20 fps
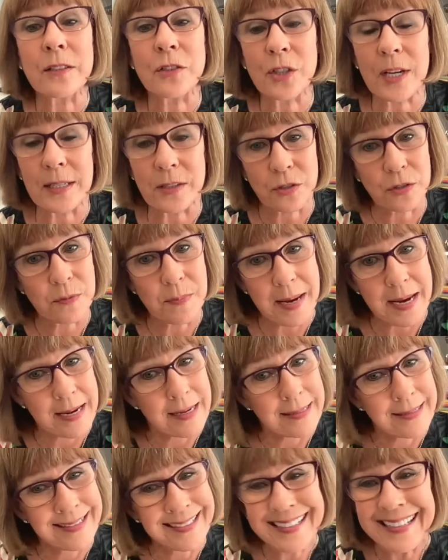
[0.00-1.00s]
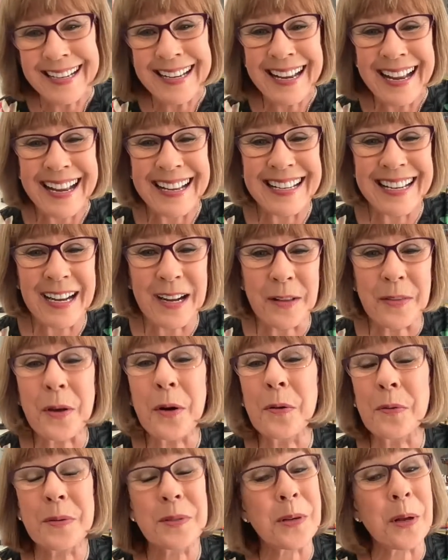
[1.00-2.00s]
gentlemen,
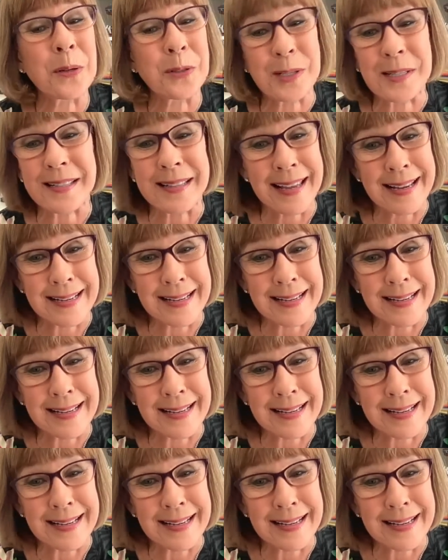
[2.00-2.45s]
although it was all just